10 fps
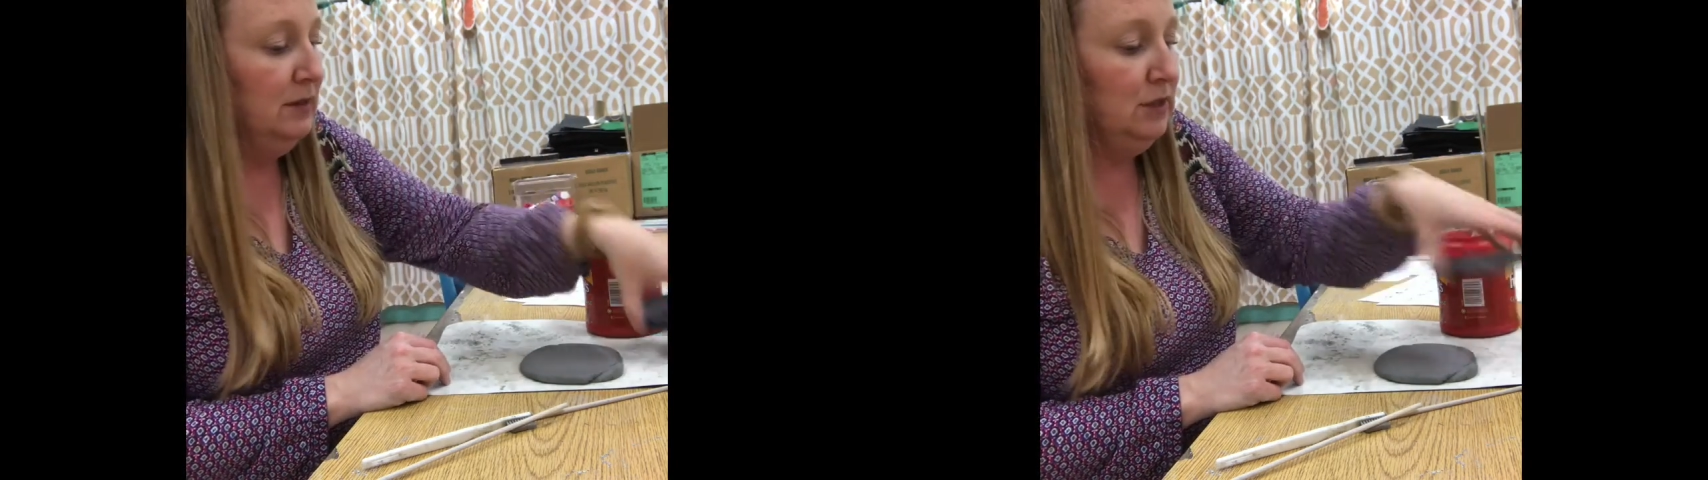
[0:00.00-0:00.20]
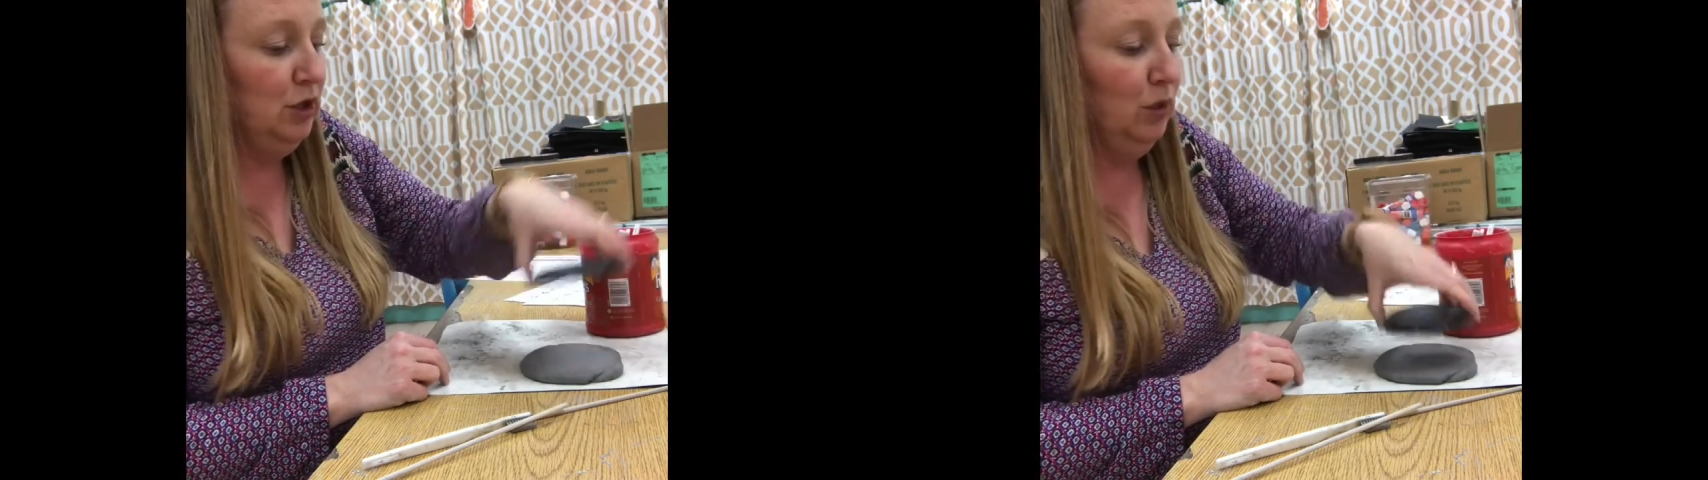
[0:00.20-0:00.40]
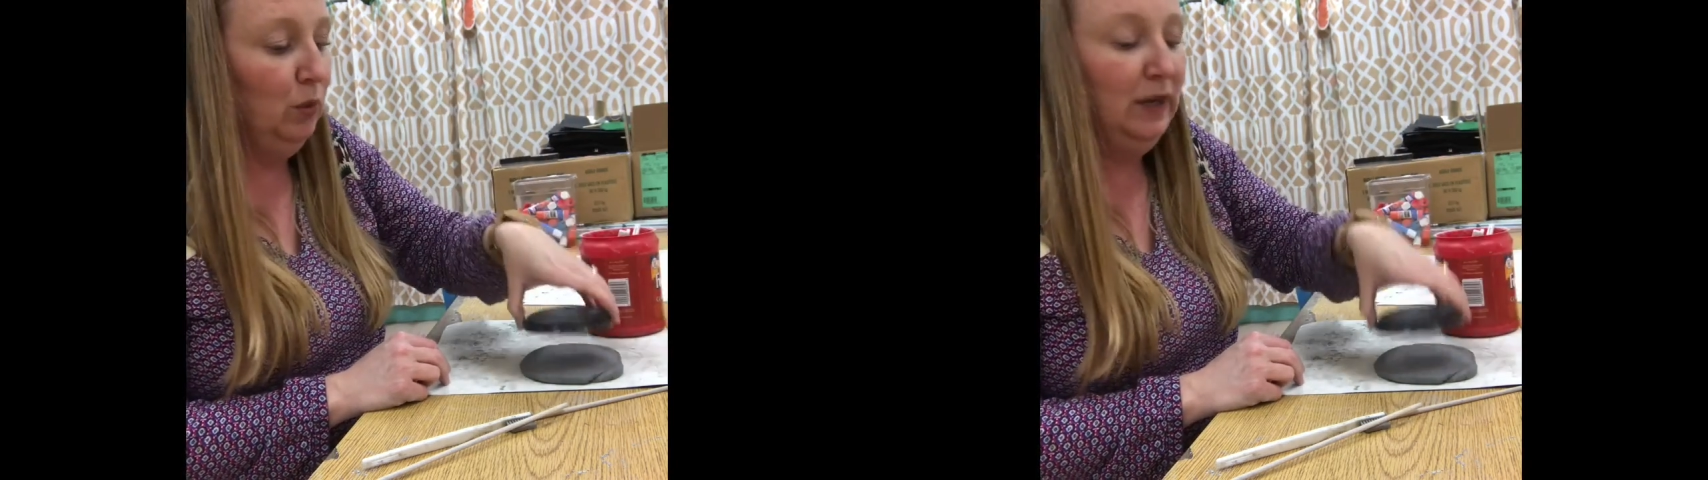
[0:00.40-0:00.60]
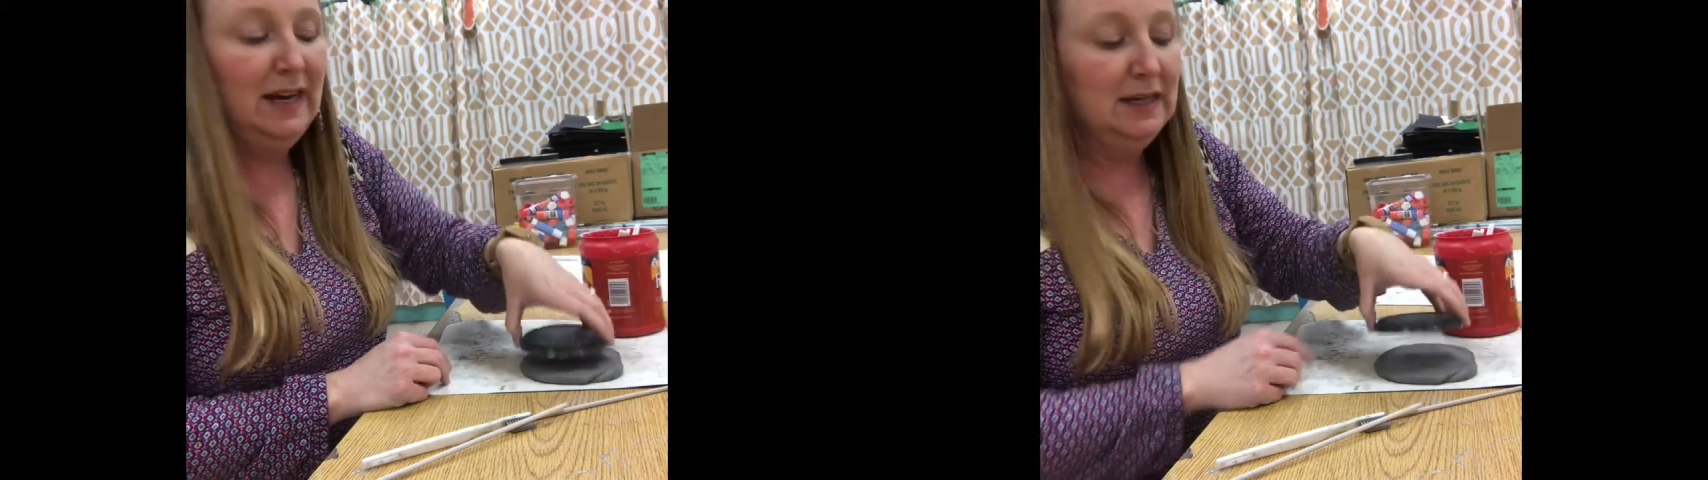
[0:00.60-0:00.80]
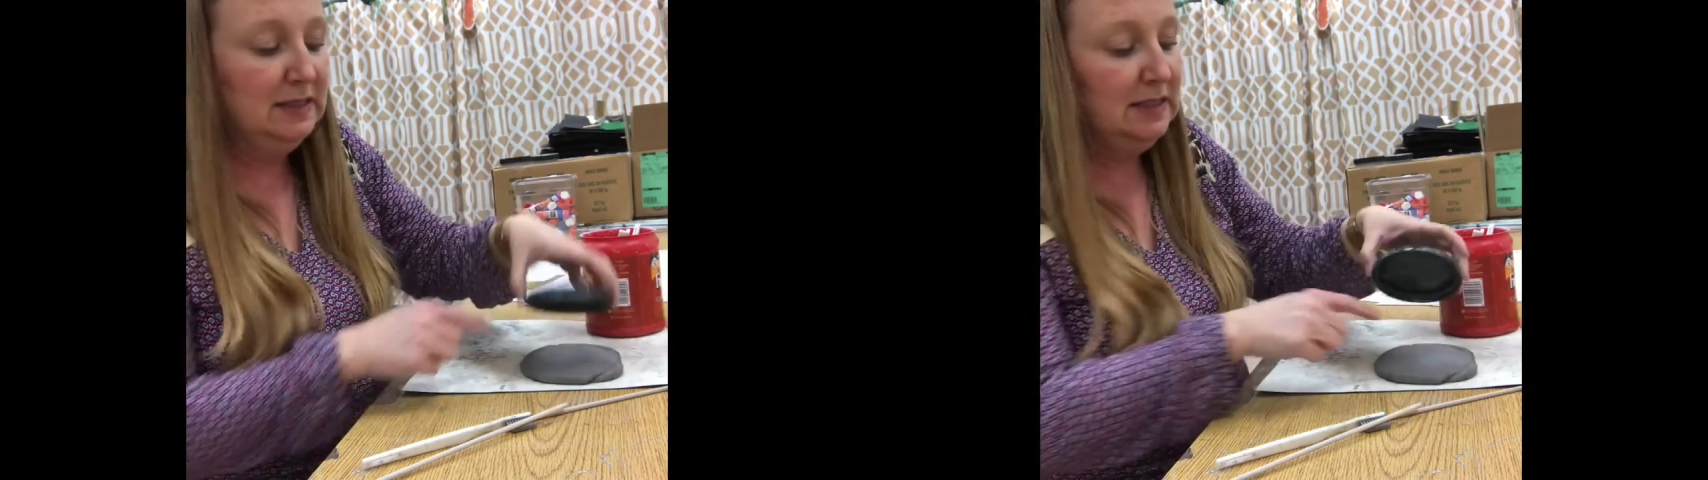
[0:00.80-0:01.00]
So you don't want to
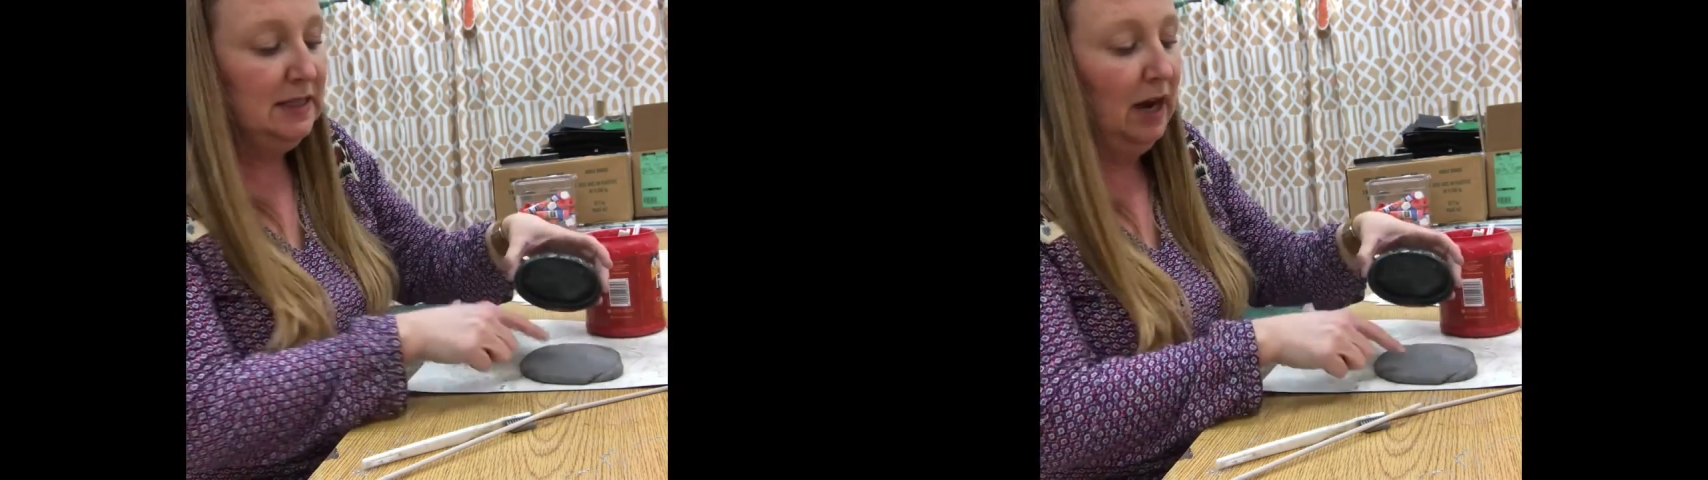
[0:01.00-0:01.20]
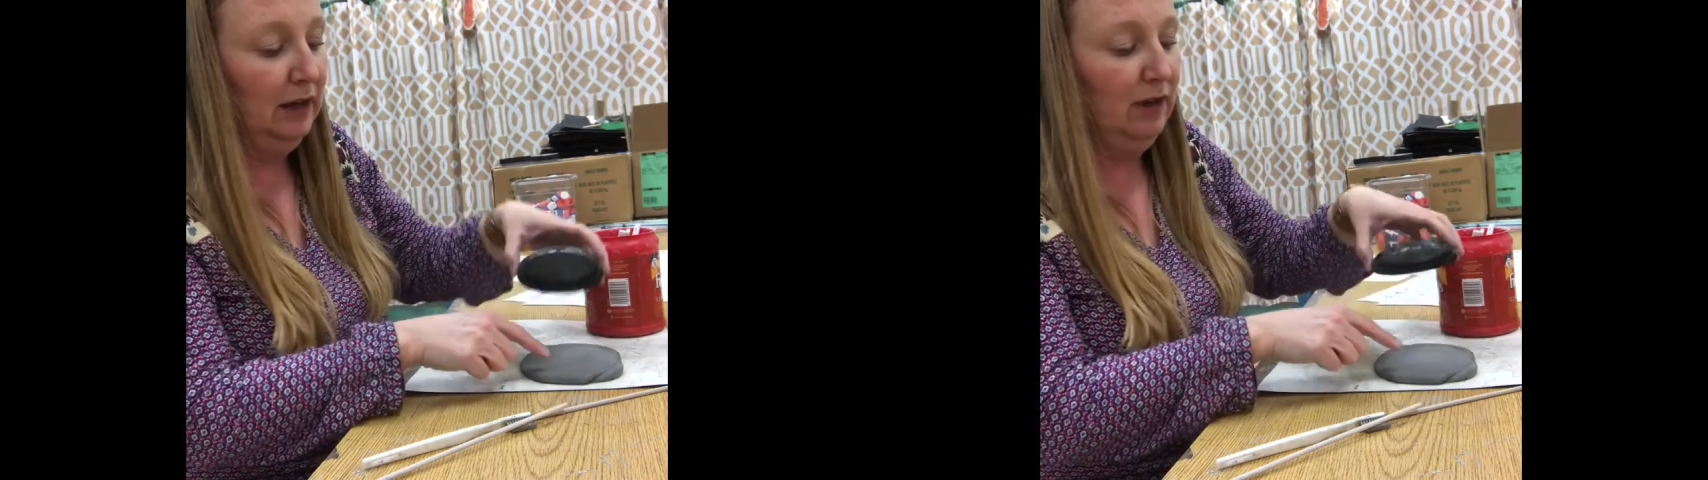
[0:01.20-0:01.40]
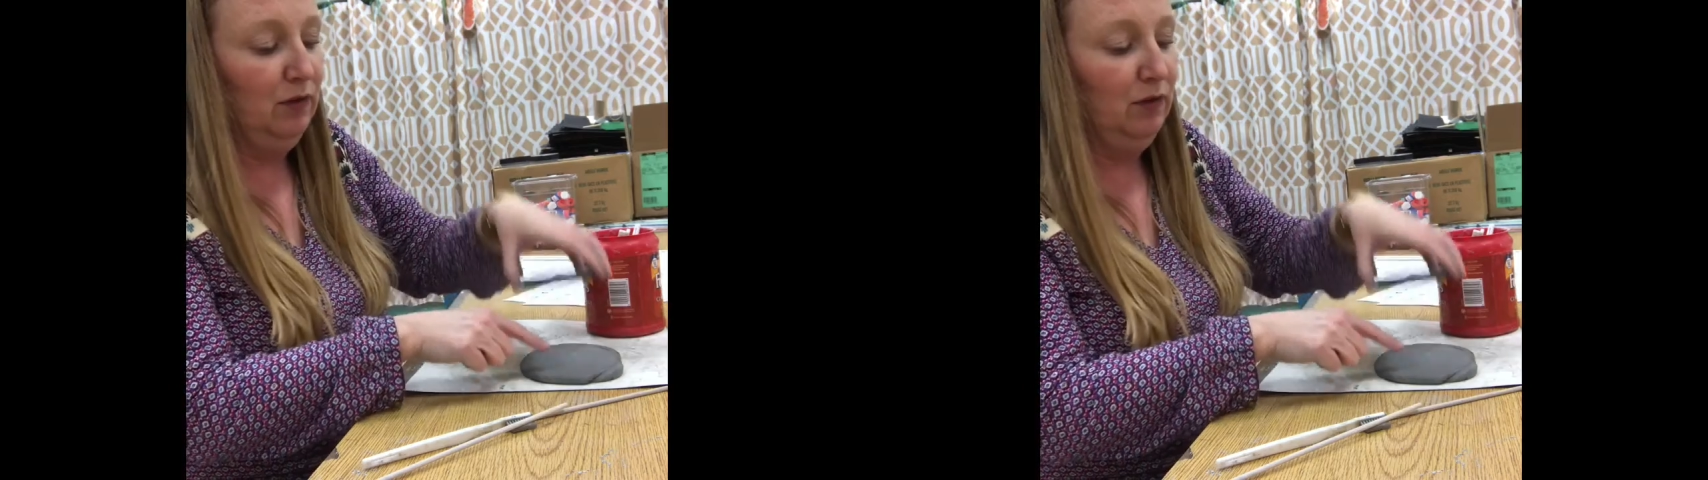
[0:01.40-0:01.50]
get it stuck.